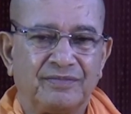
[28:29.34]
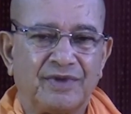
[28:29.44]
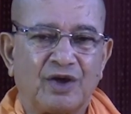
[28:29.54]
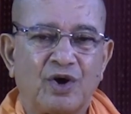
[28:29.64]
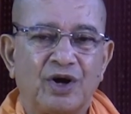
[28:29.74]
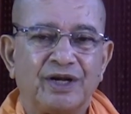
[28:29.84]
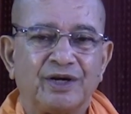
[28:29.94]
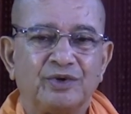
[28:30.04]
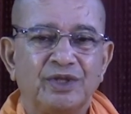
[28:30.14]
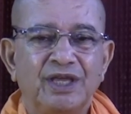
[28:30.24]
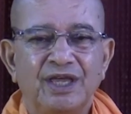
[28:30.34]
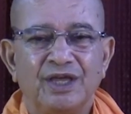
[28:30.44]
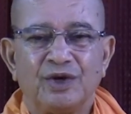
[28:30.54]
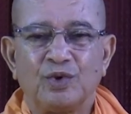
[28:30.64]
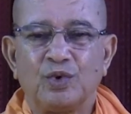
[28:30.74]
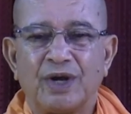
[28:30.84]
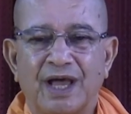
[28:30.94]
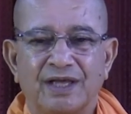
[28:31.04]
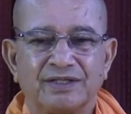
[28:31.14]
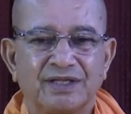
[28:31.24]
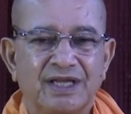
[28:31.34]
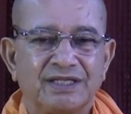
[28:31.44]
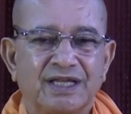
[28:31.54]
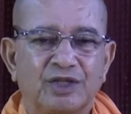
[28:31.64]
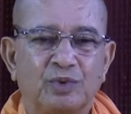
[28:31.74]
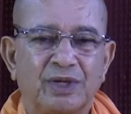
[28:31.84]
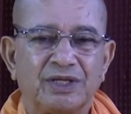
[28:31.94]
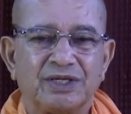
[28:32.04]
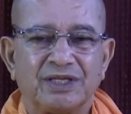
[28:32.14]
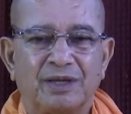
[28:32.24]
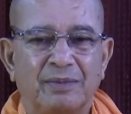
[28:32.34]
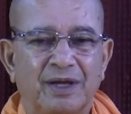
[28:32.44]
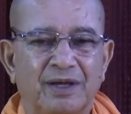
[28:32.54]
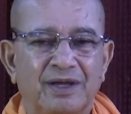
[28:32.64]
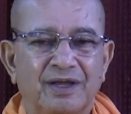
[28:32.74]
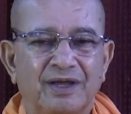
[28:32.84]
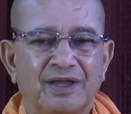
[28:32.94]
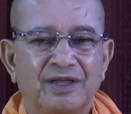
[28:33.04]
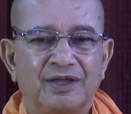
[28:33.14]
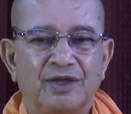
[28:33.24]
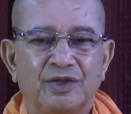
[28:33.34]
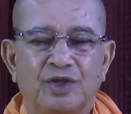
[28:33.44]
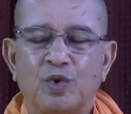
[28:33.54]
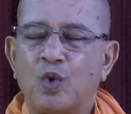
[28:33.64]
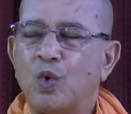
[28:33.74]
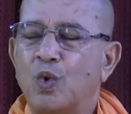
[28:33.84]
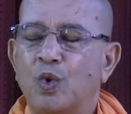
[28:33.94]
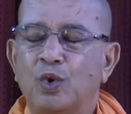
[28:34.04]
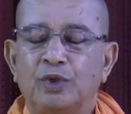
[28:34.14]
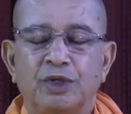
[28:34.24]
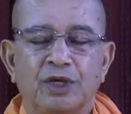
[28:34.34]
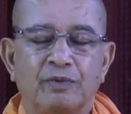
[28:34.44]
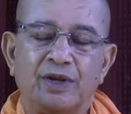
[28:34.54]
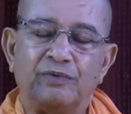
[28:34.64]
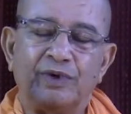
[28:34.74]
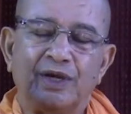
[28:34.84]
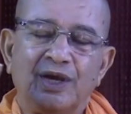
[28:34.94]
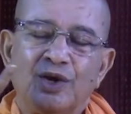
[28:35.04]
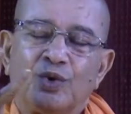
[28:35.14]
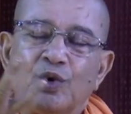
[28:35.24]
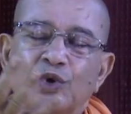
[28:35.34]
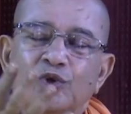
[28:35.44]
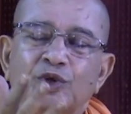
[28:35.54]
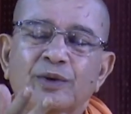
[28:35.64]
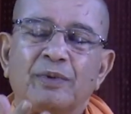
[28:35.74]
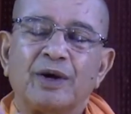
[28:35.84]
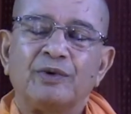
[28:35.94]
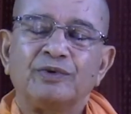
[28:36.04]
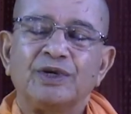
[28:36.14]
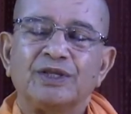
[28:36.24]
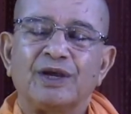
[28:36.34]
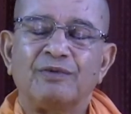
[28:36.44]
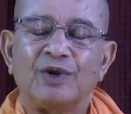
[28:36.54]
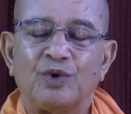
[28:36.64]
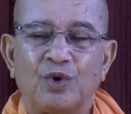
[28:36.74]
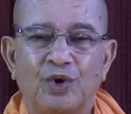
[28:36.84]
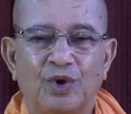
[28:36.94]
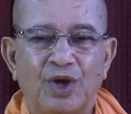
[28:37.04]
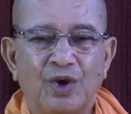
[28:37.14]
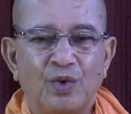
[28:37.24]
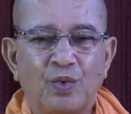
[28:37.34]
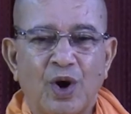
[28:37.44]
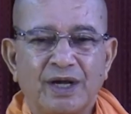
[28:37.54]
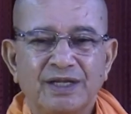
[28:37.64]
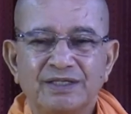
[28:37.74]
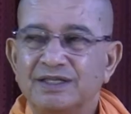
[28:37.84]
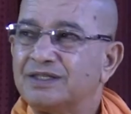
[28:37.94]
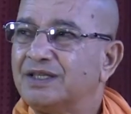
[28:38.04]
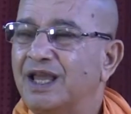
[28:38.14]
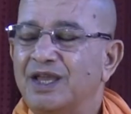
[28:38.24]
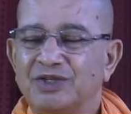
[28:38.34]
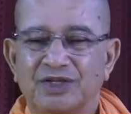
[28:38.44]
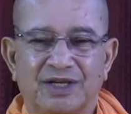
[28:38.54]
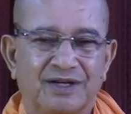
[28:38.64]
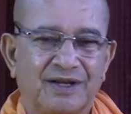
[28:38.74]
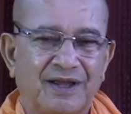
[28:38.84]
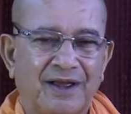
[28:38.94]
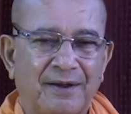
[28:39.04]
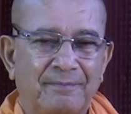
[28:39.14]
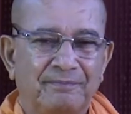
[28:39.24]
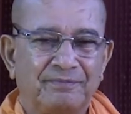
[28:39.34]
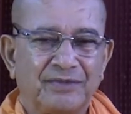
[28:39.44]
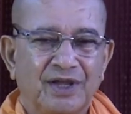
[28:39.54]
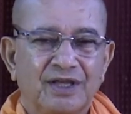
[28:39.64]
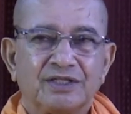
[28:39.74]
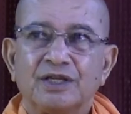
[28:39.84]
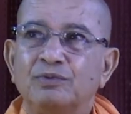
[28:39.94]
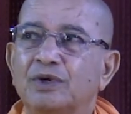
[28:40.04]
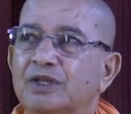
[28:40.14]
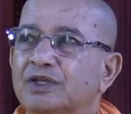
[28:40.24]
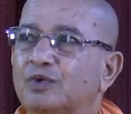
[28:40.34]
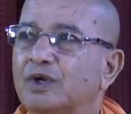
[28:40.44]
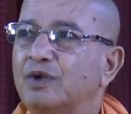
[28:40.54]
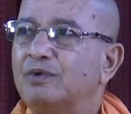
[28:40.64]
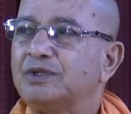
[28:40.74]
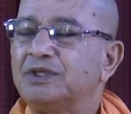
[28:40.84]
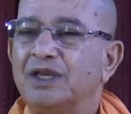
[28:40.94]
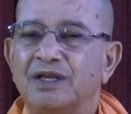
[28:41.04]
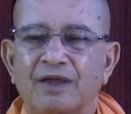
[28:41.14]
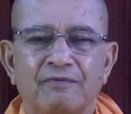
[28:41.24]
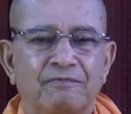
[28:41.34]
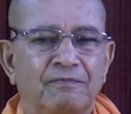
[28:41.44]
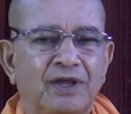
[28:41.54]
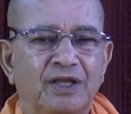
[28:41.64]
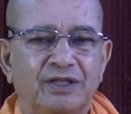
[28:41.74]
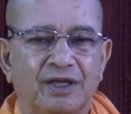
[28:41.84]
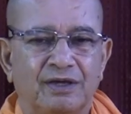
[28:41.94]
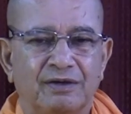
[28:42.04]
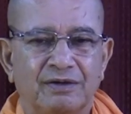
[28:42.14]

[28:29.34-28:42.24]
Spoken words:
according to the gunas, sattva, raja, tama. The whole thing, when we go through the Bhagavad Gita, we will know what is this nature. Sattva, raja, guna we will see in everything.